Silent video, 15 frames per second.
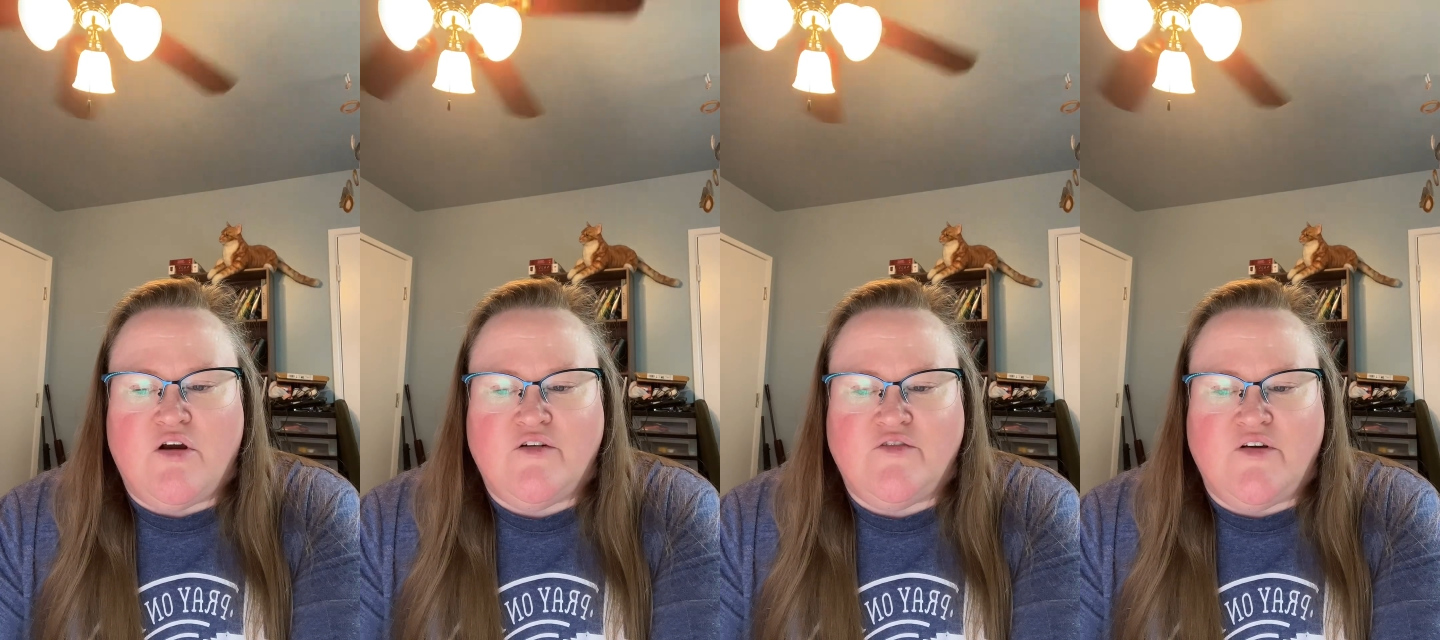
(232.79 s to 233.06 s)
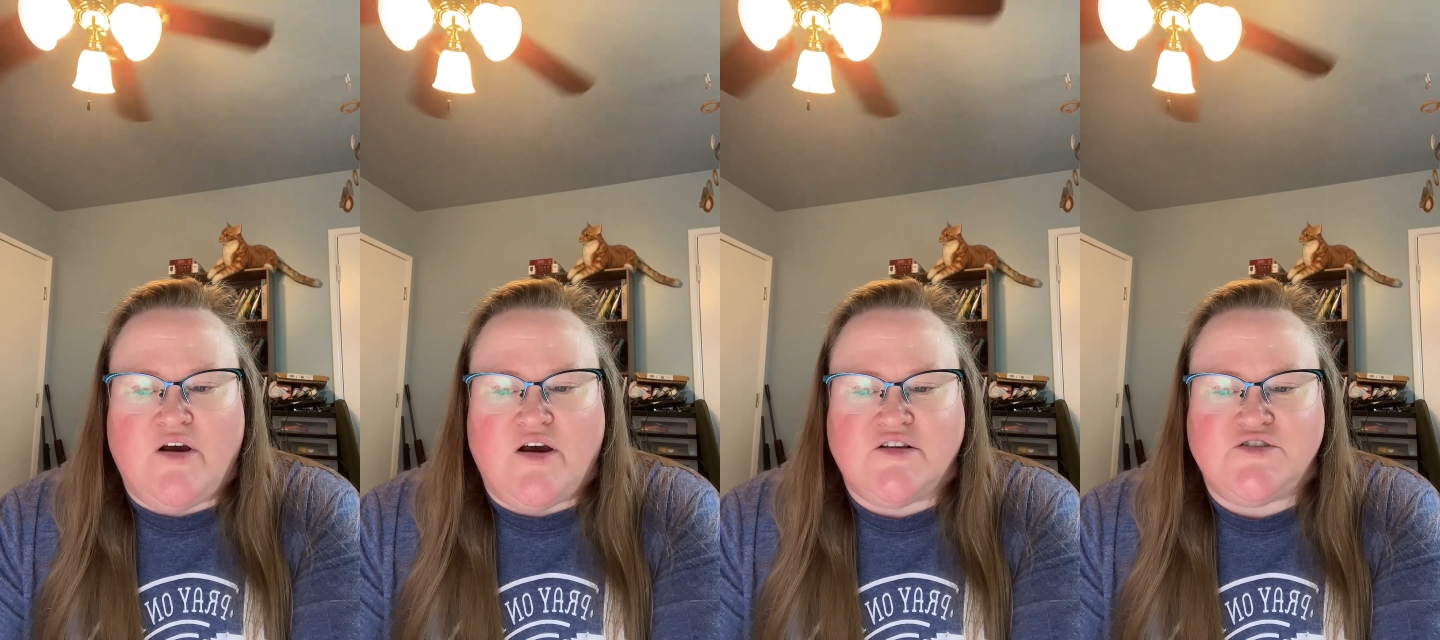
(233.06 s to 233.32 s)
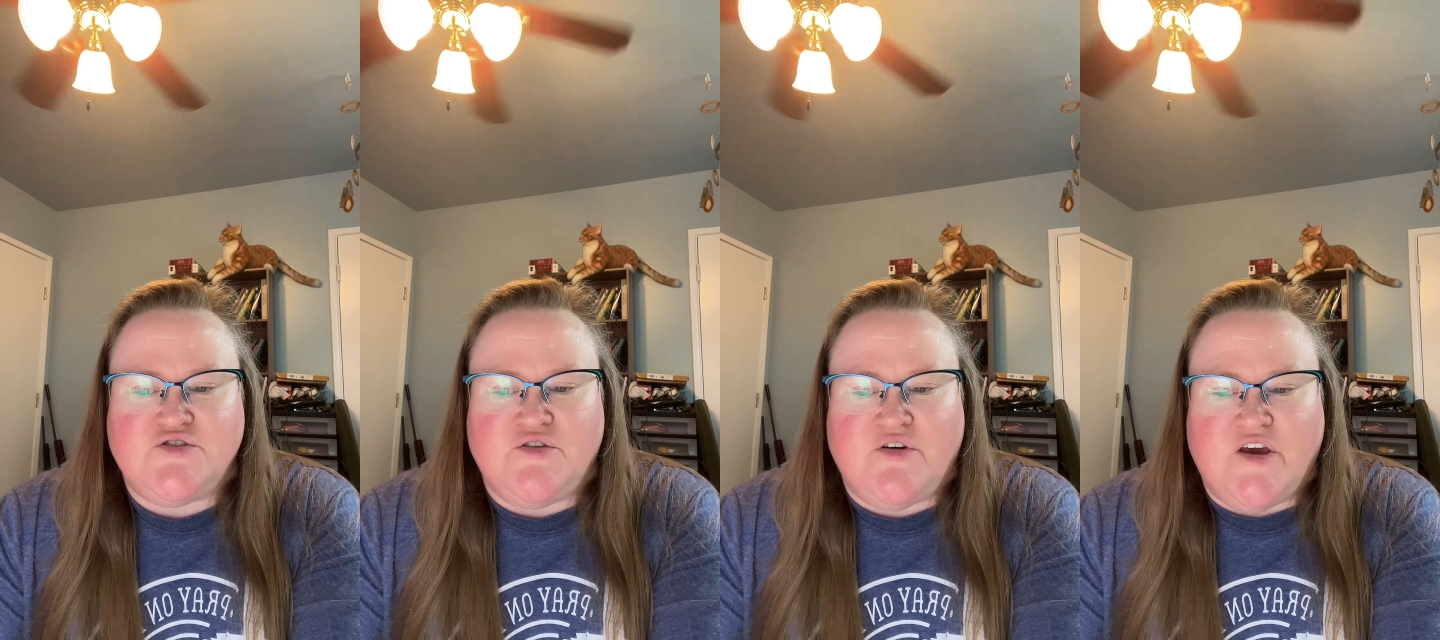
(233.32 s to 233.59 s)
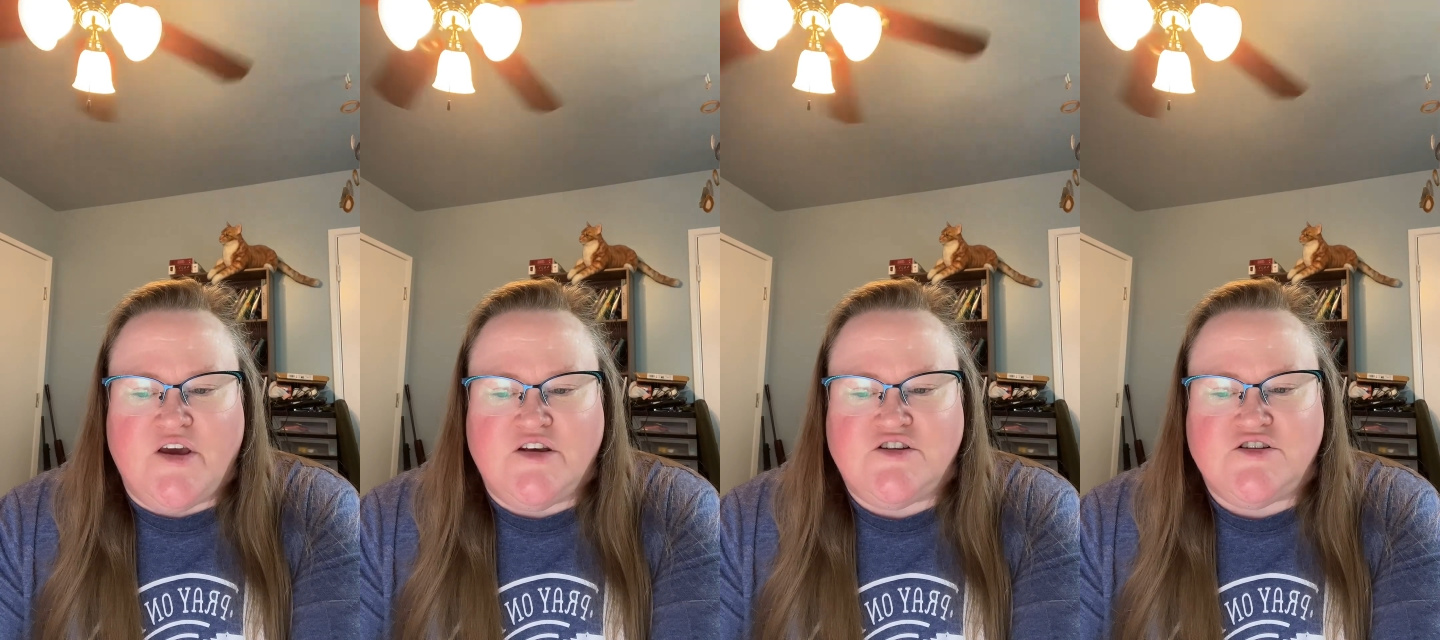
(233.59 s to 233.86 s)
of God's
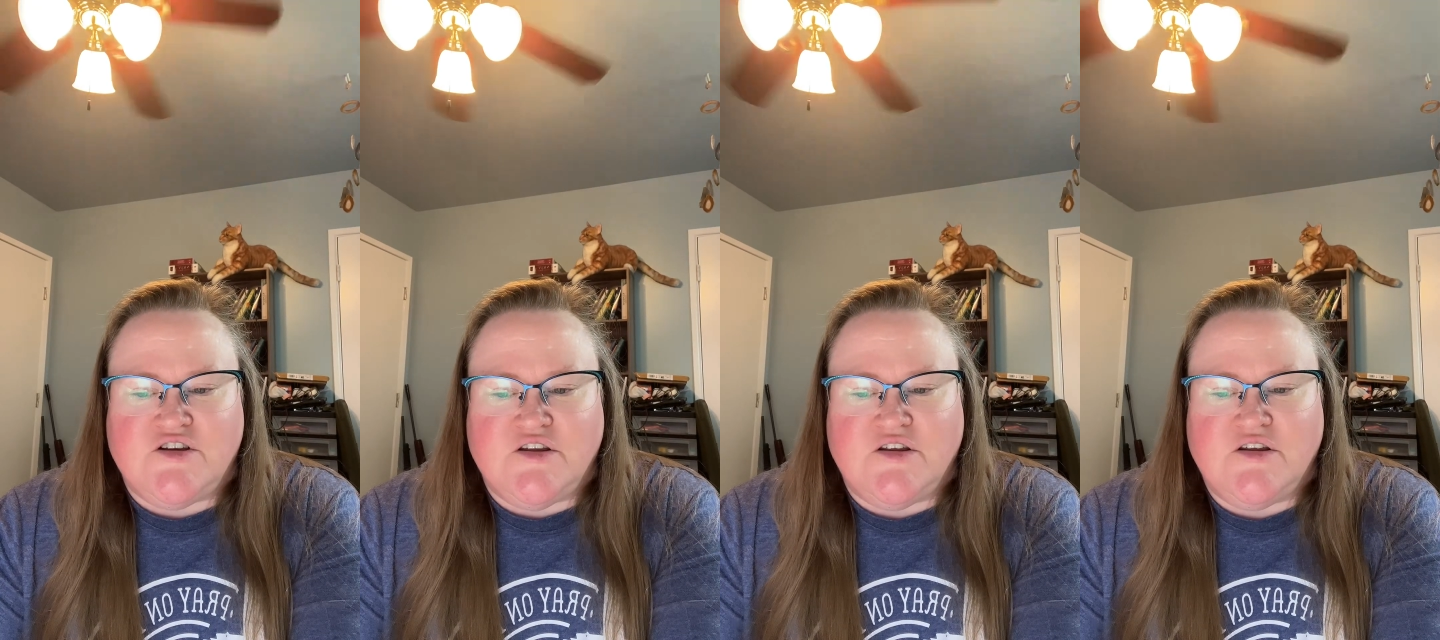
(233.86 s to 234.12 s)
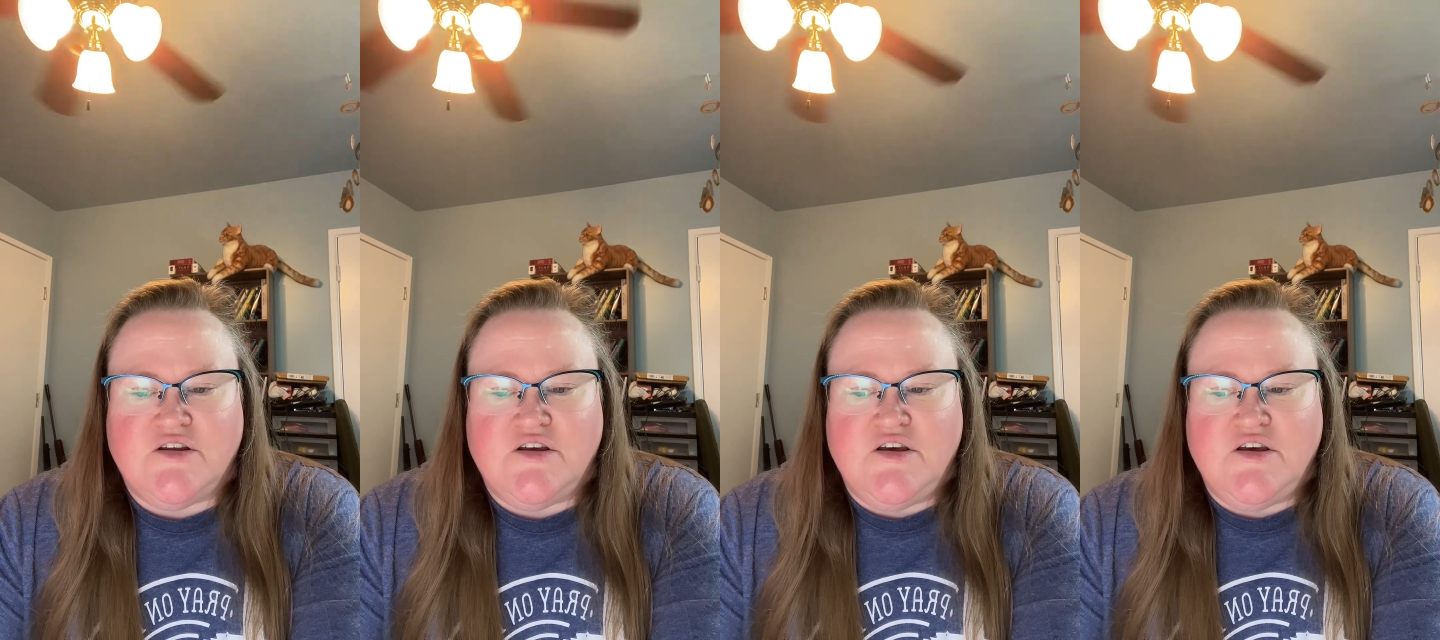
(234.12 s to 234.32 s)
creation